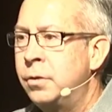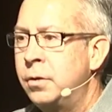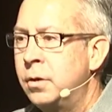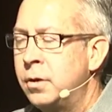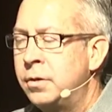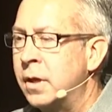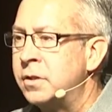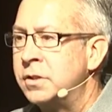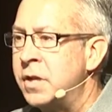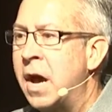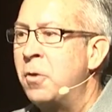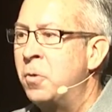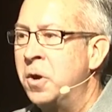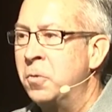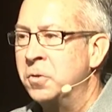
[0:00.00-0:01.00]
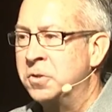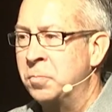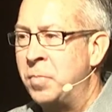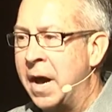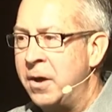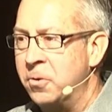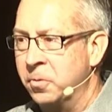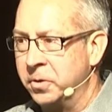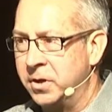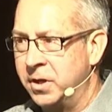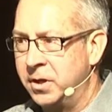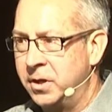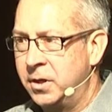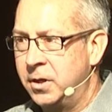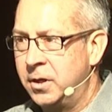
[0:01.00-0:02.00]
That's not what it was about.
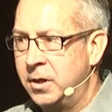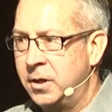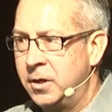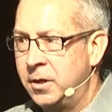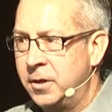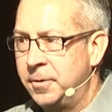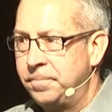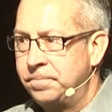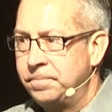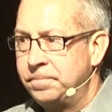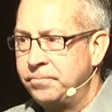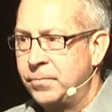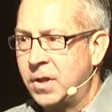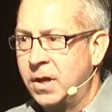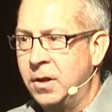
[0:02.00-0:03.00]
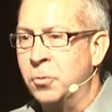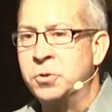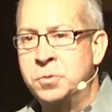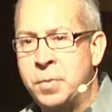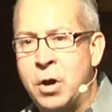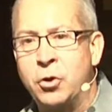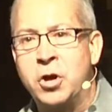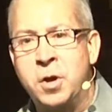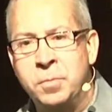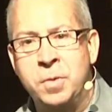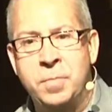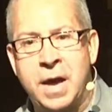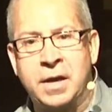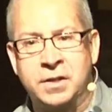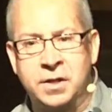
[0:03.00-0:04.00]
It was about coming
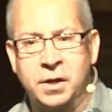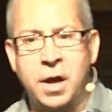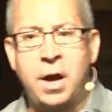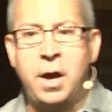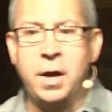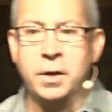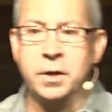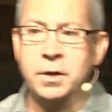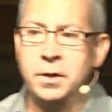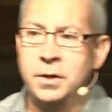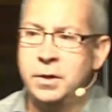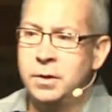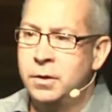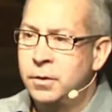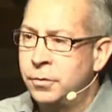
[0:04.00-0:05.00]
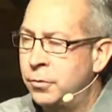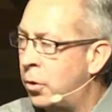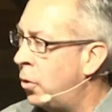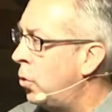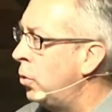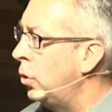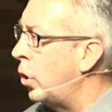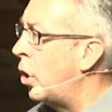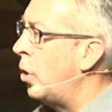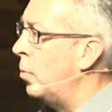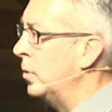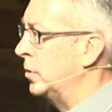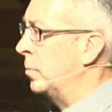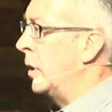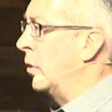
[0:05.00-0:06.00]
back to God. The whole law was
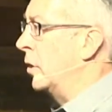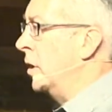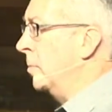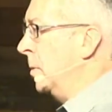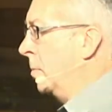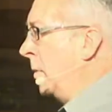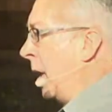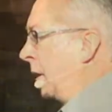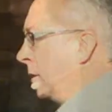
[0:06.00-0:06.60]
about coming back to